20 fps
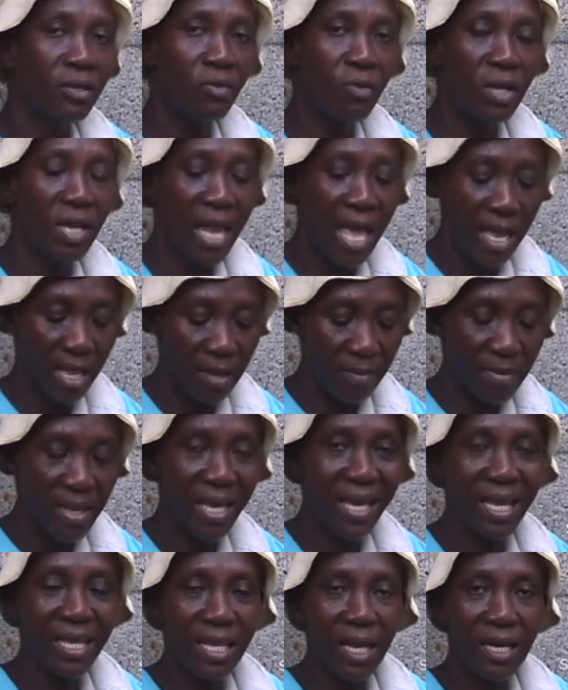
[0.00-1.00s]
You know, like you
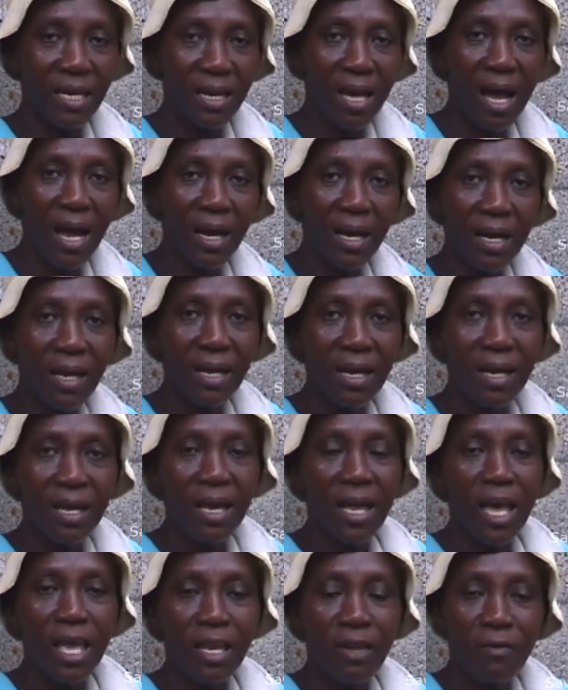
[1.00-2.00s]
may get a knock,
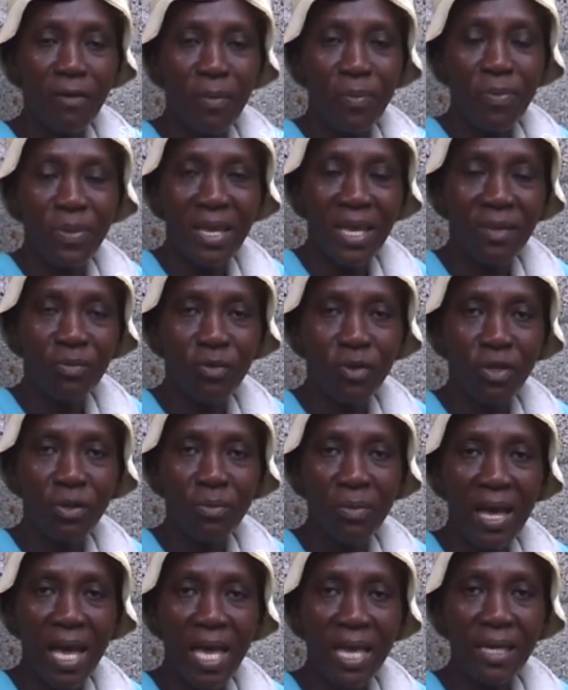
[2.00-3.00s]
you never paid
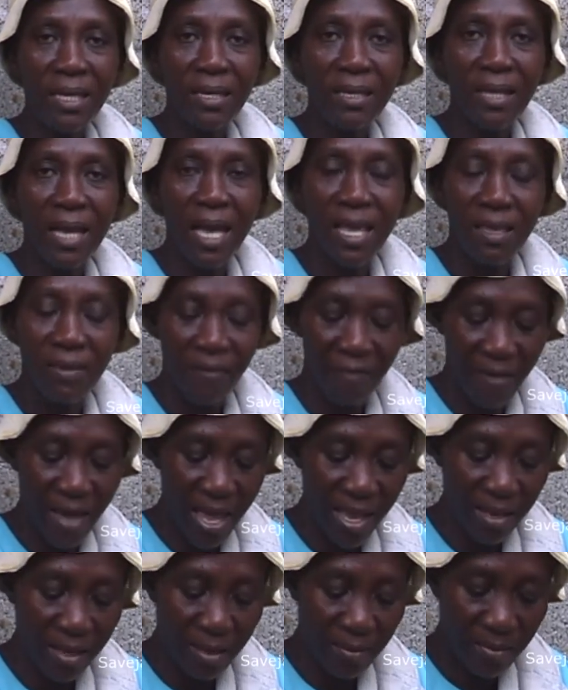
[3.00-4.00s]
much mind, and you
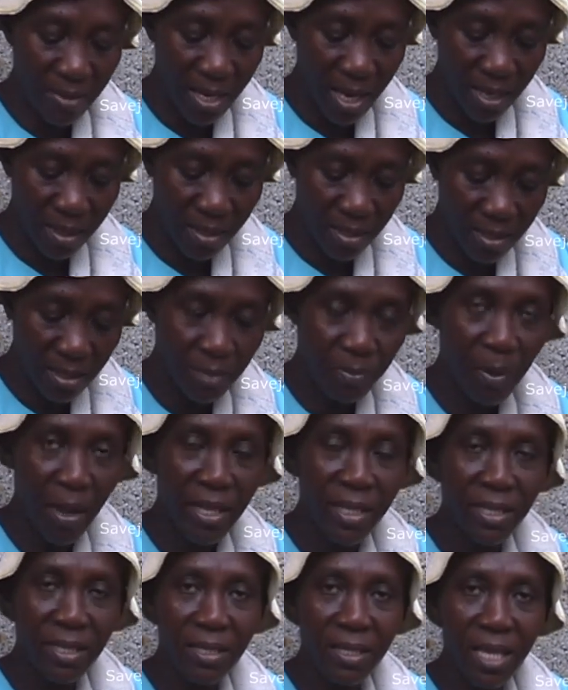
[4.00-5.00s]
find that
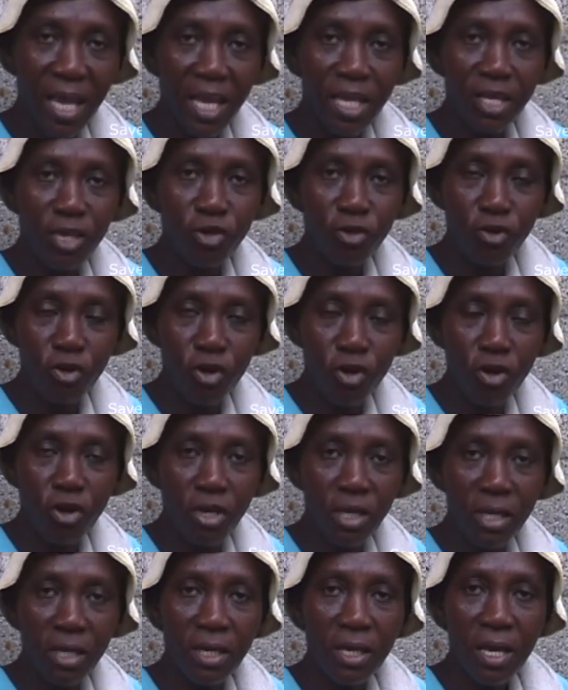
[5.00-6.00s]
spot started to
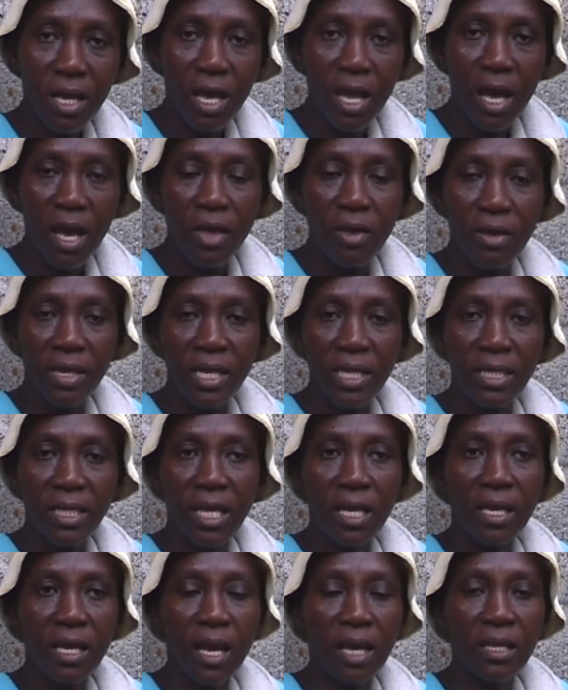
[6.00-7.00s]
hurt, mm -hmm. and you just
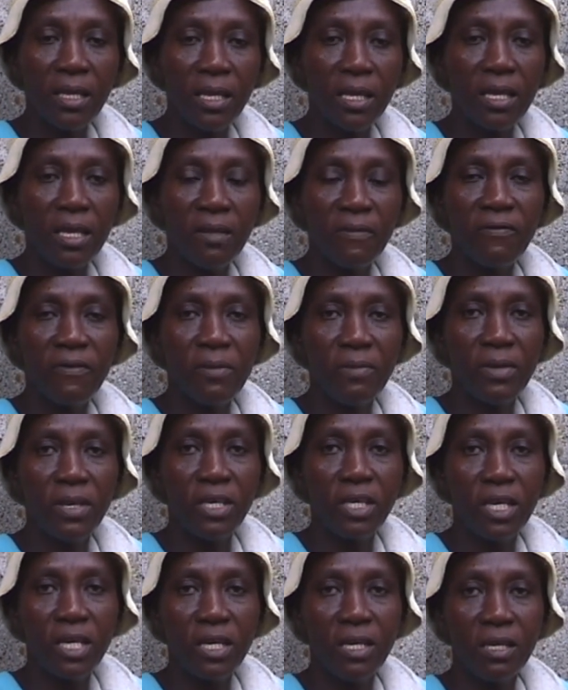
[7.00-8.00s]
say, uh,
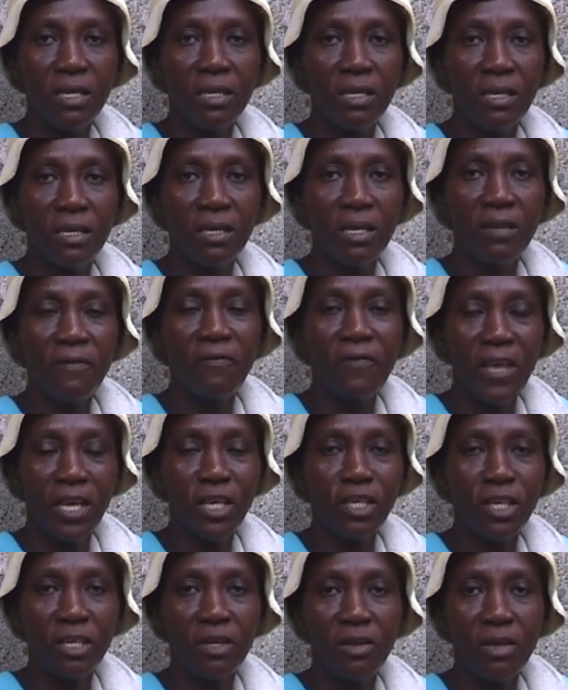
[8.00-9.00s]
inflammation,
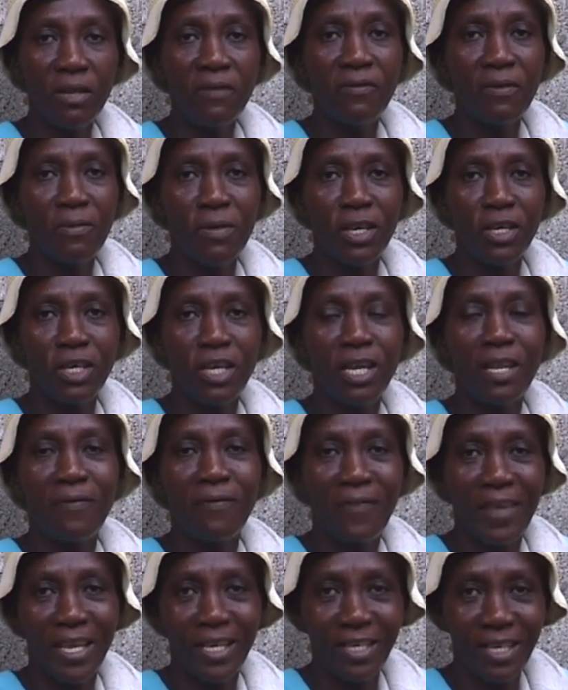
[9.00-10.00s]
infection, not inflammation,
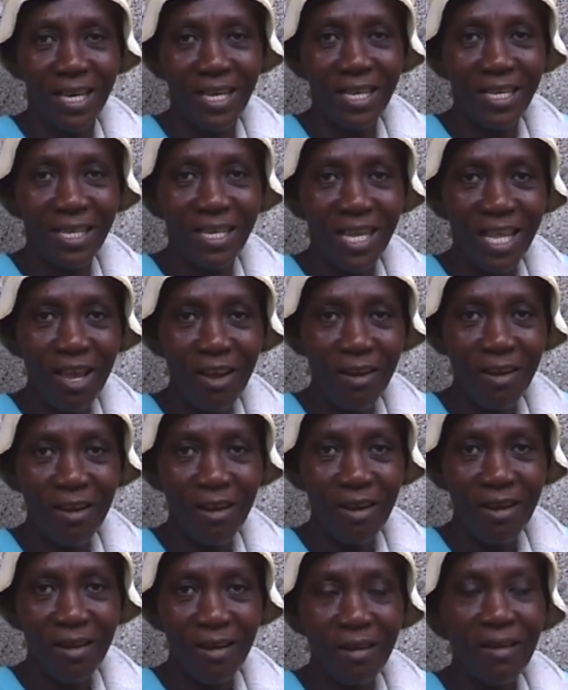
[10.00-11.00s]
infection is there,
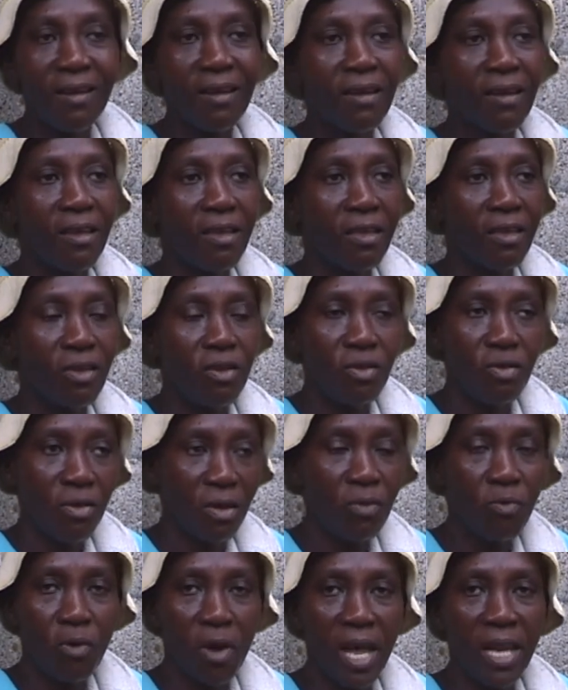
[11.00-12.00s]
mm -hmm. you,
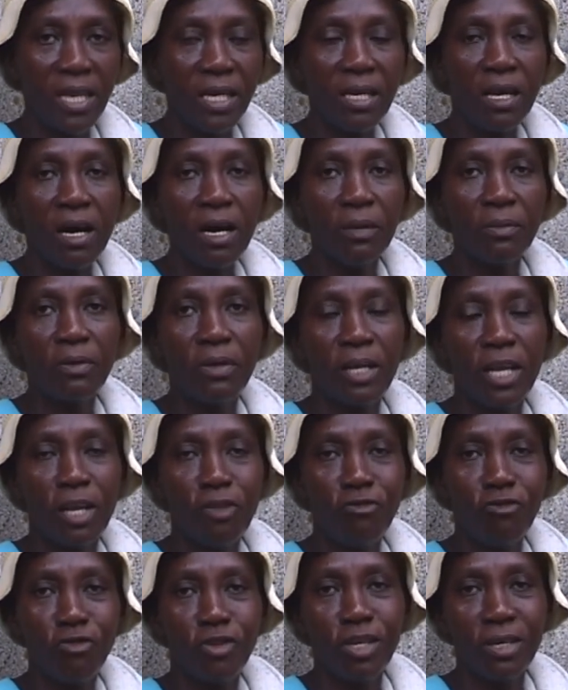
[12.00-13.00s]
you boil the dog blood
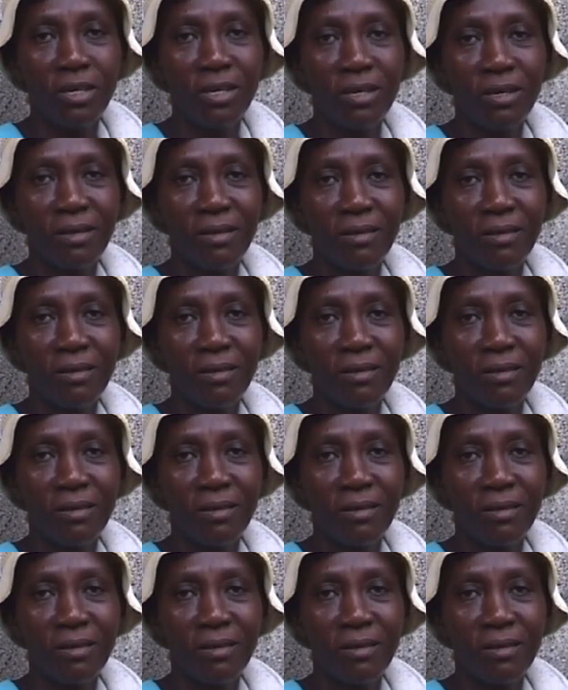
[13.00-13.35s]
and drink.